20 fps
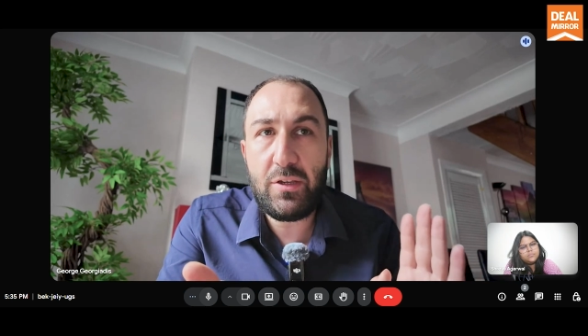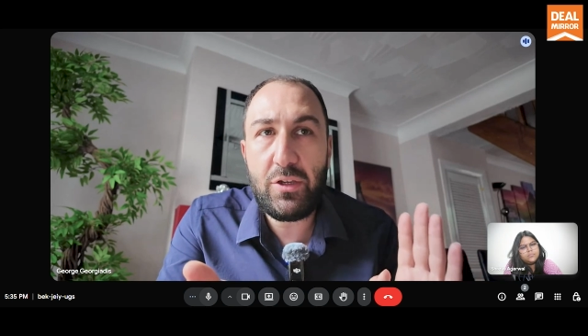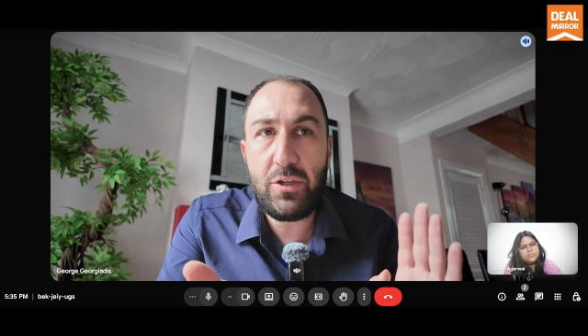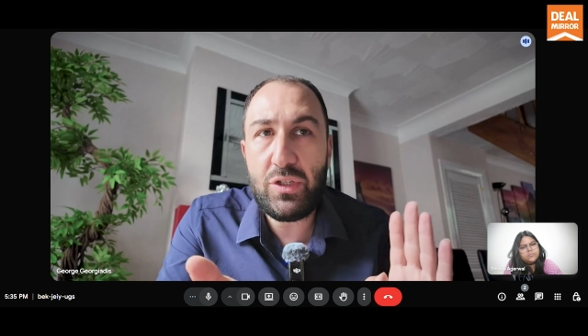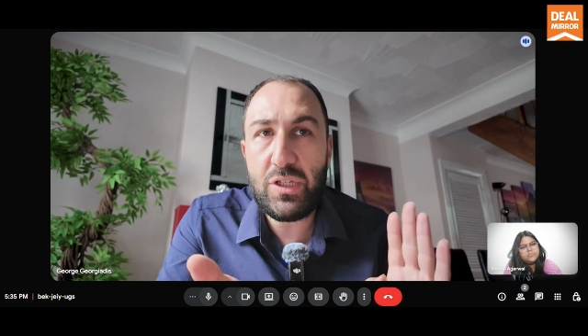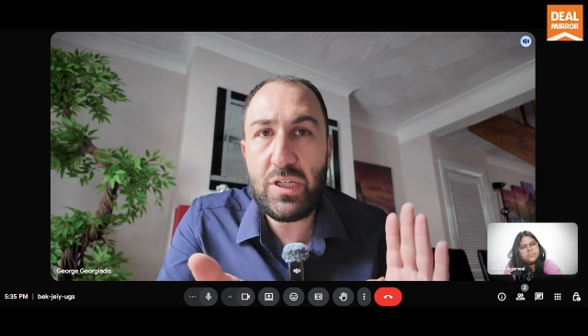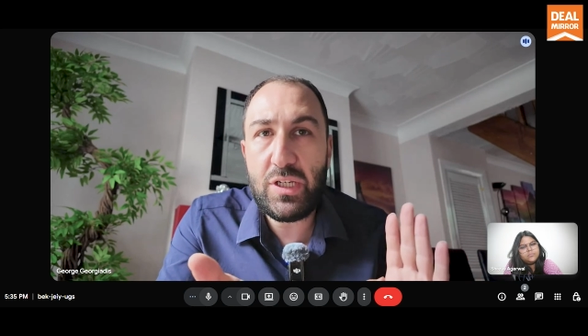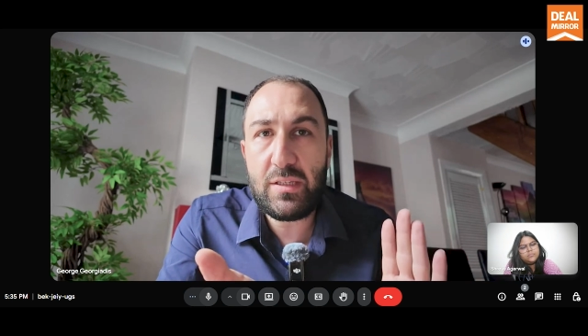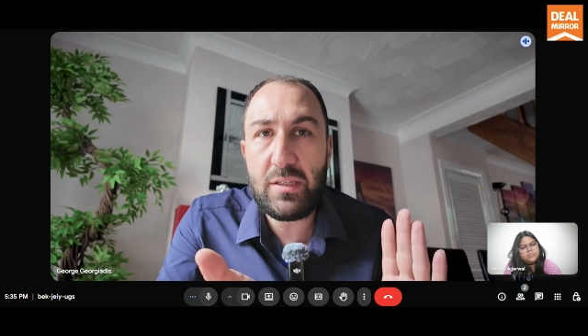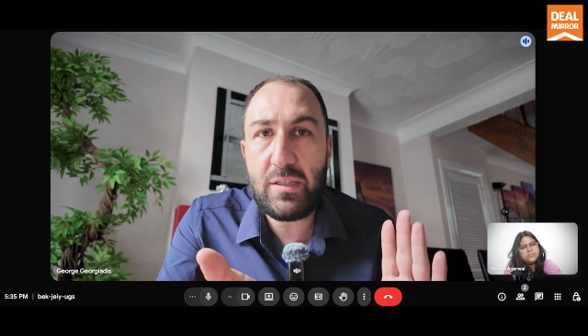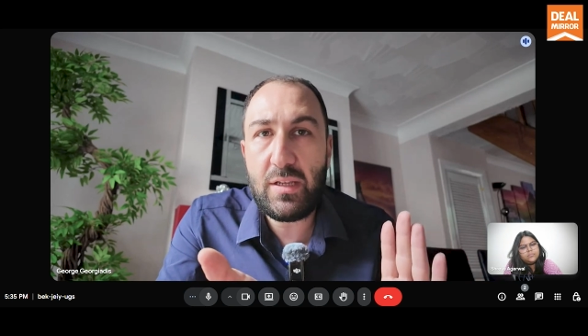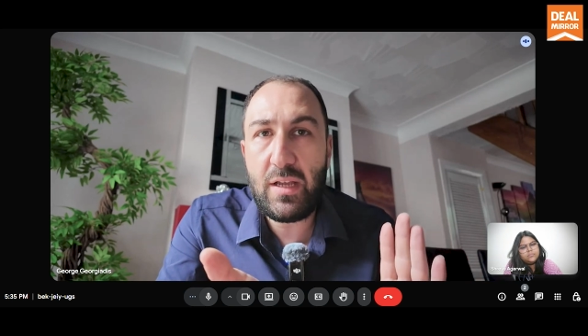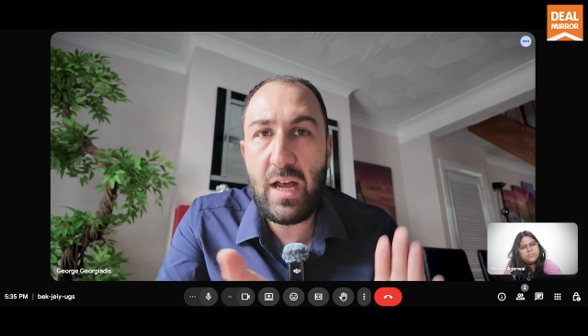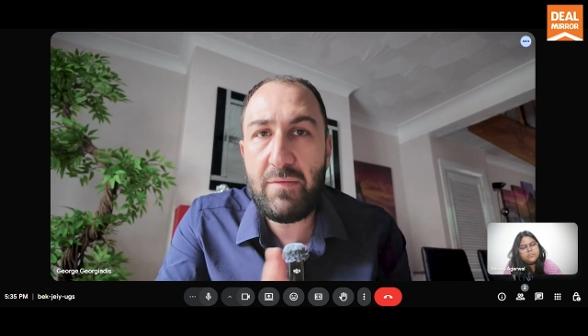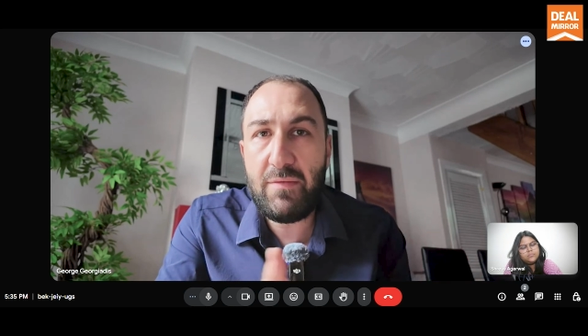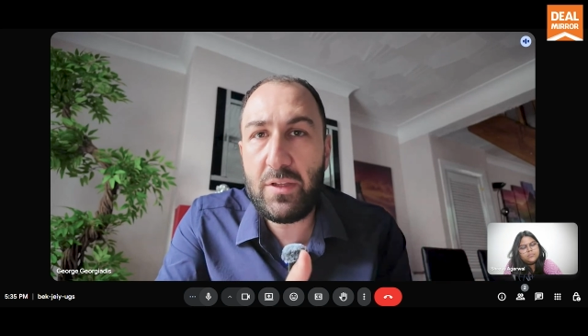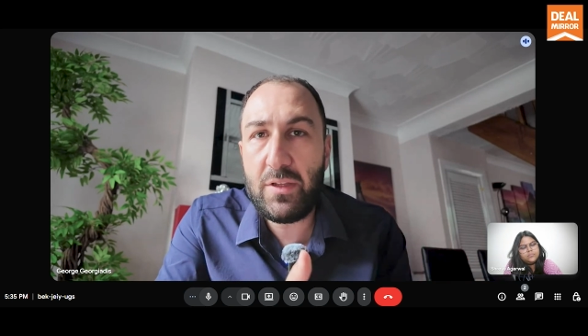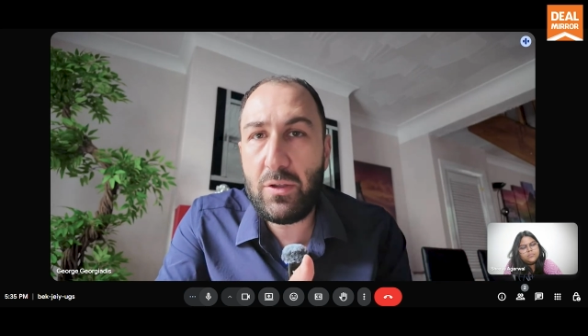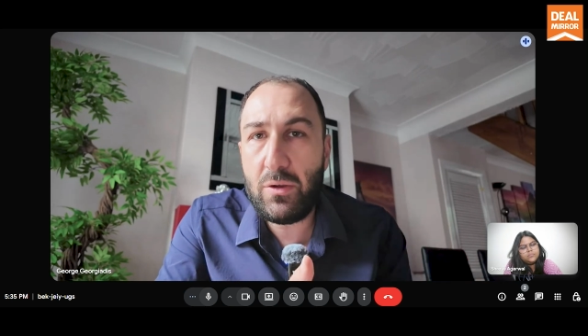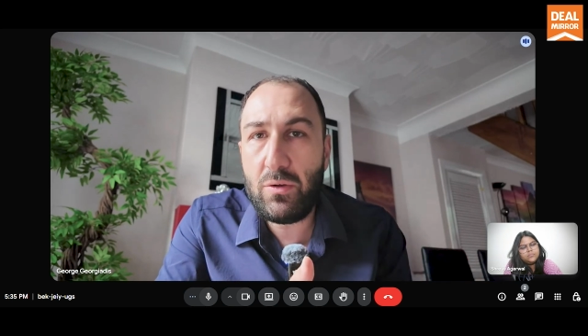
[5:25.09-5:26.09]
You just
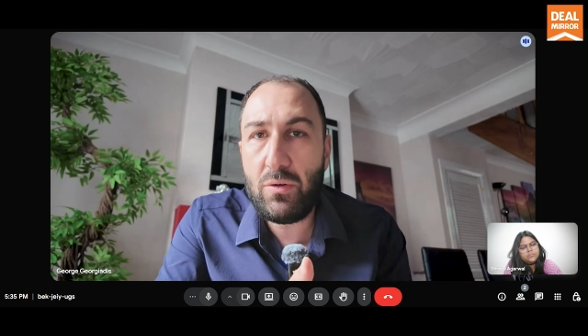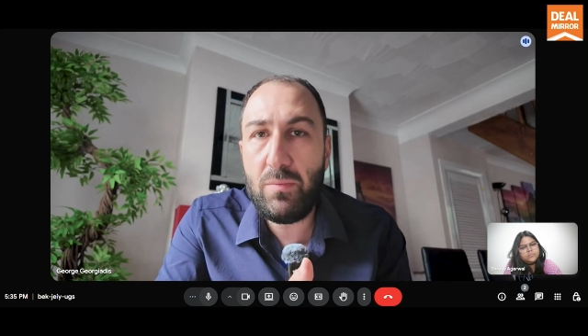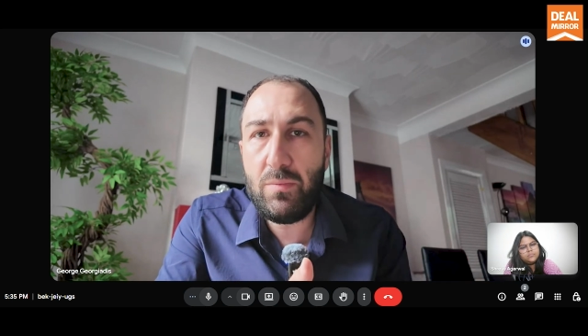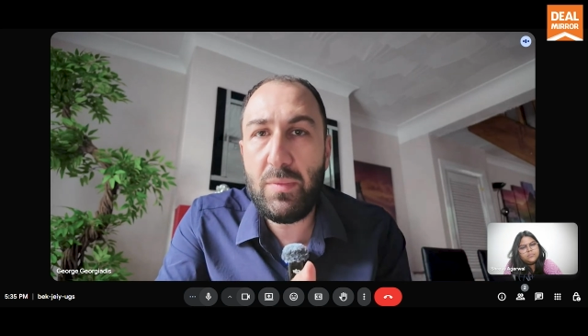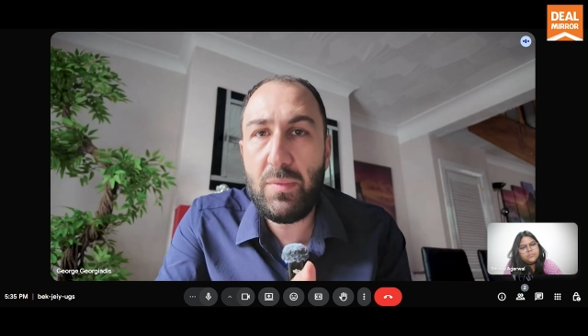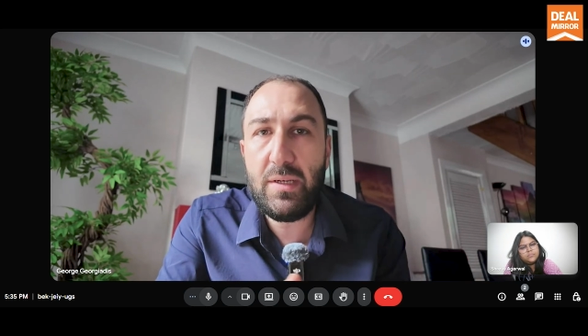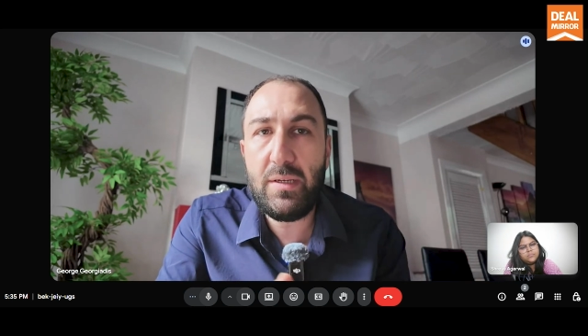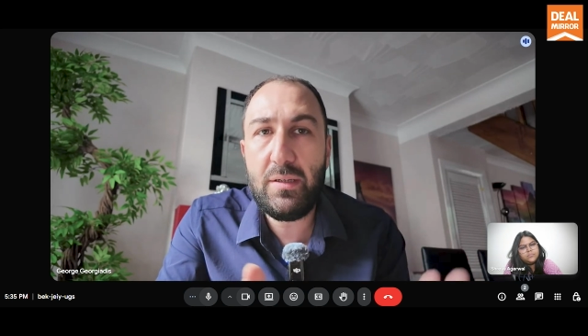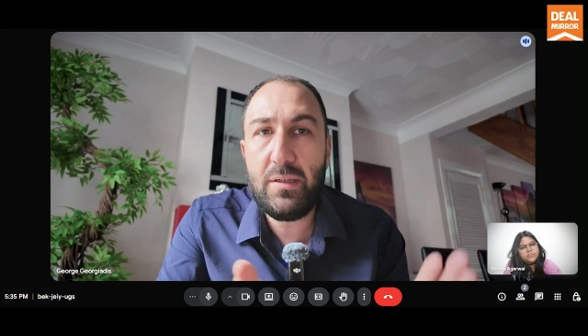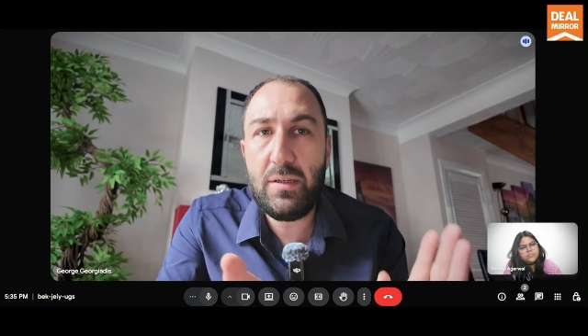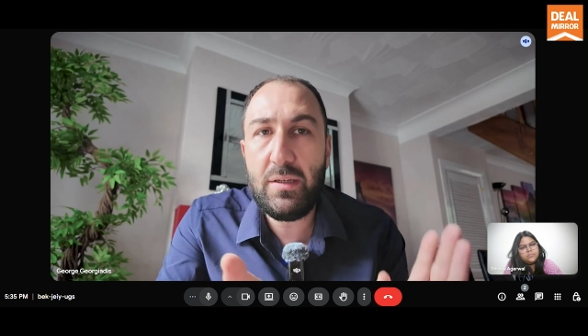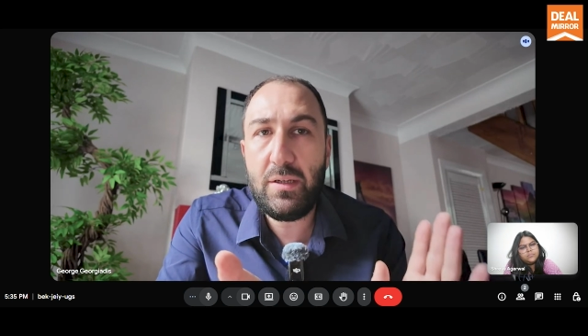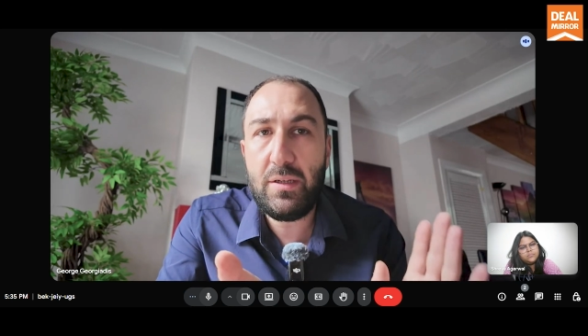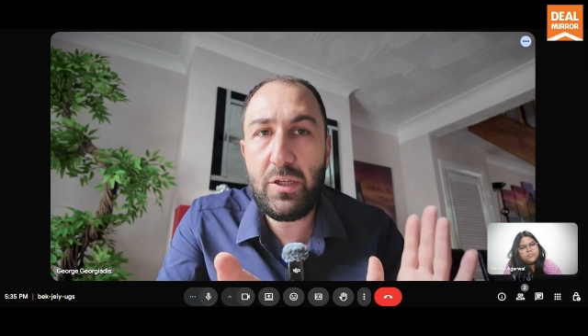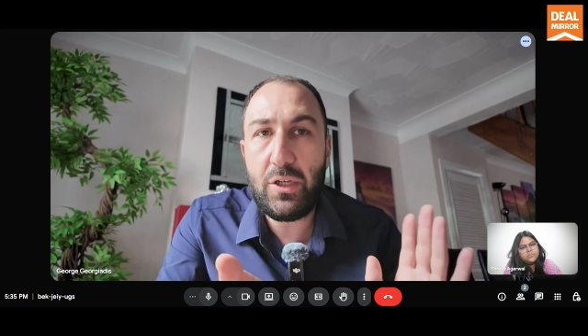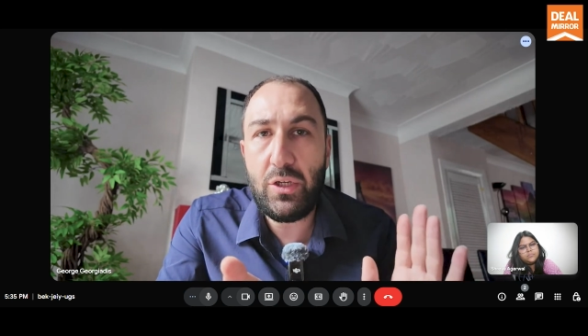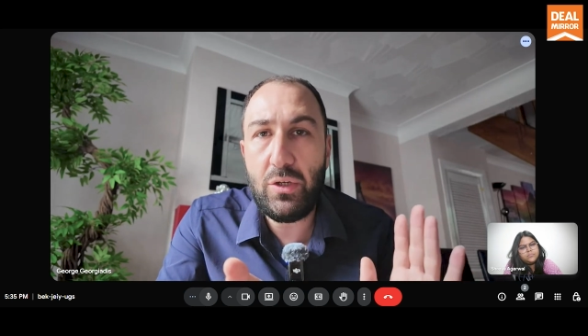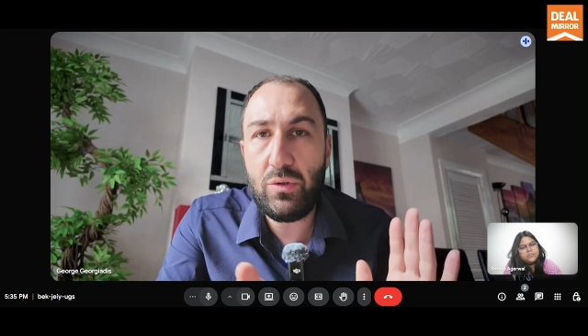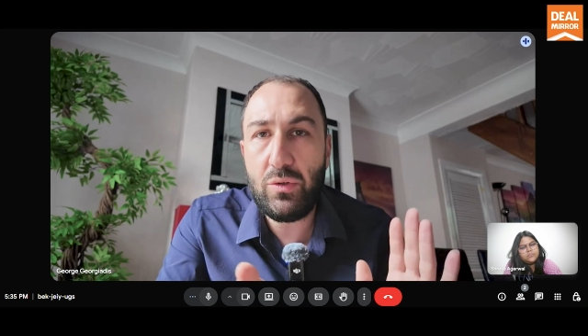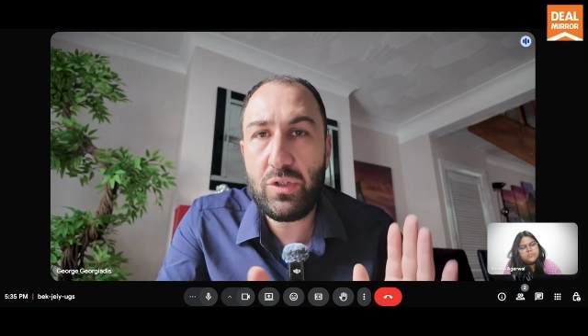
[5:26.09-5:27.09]
have a document.
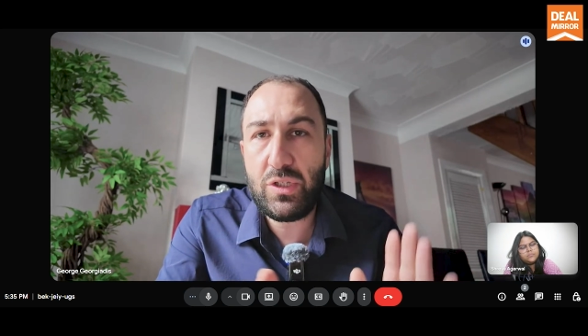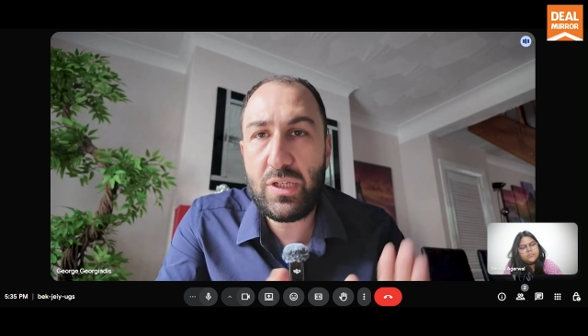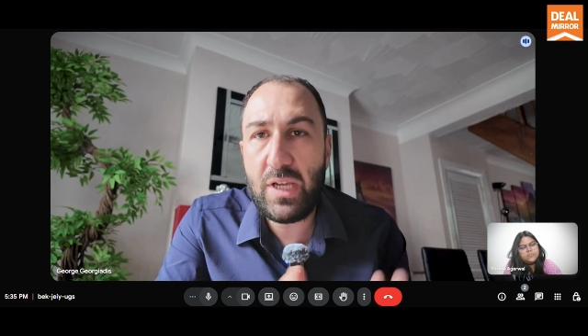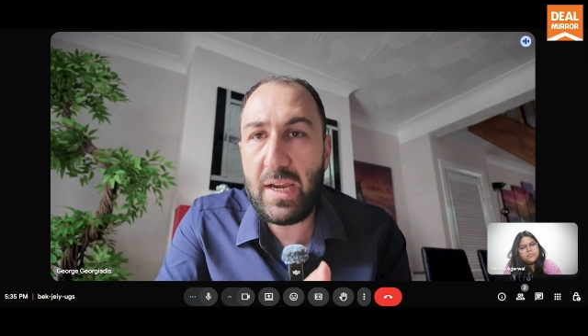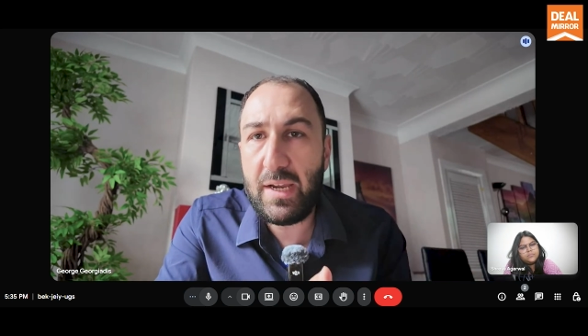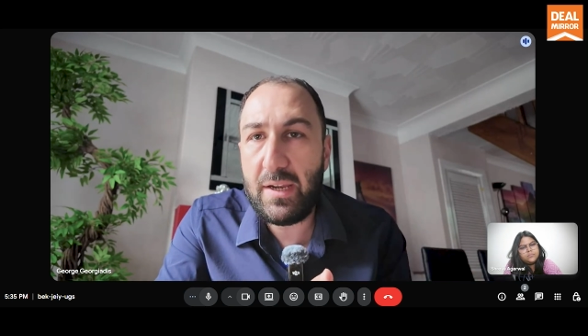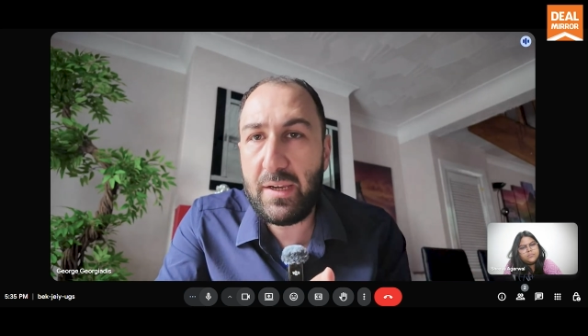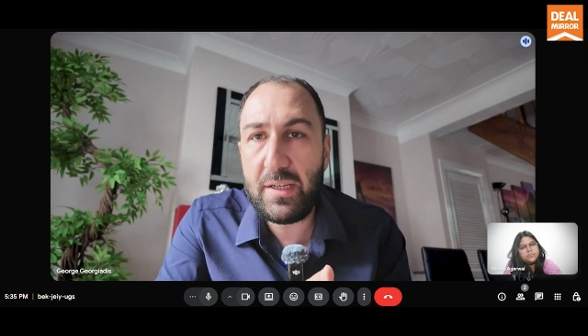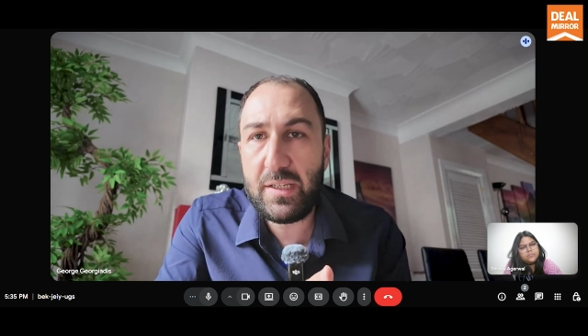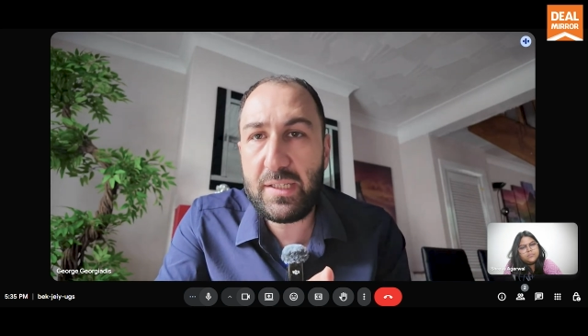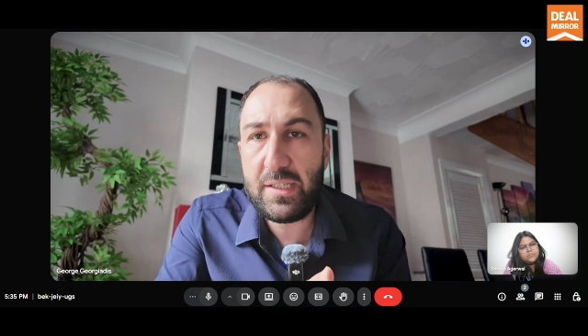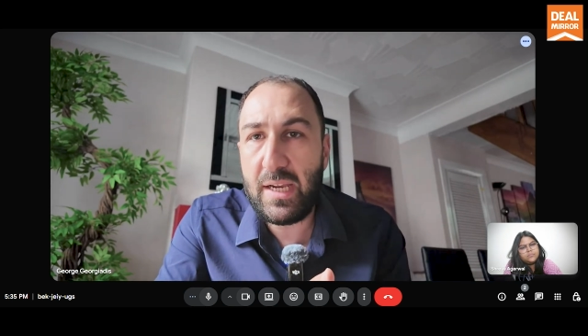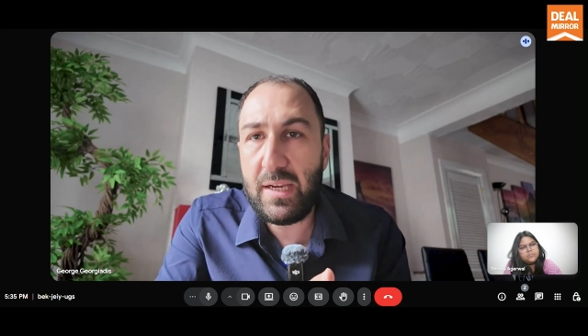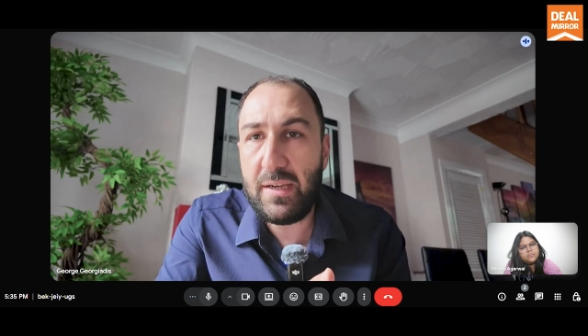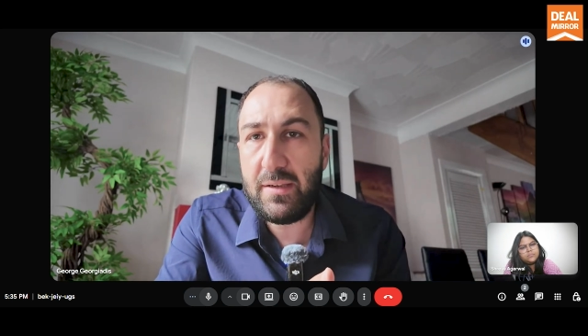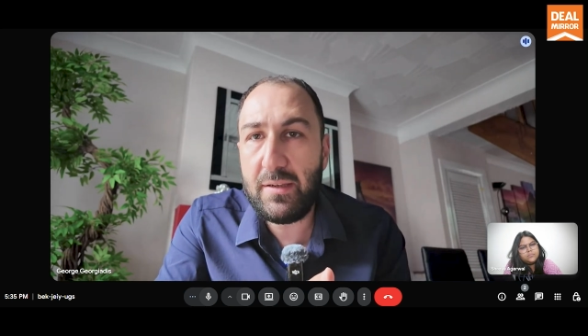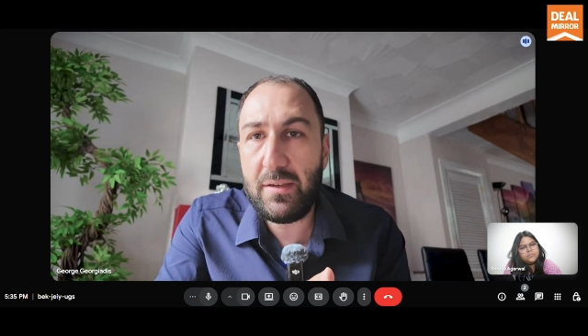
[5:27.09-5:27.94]
You sign.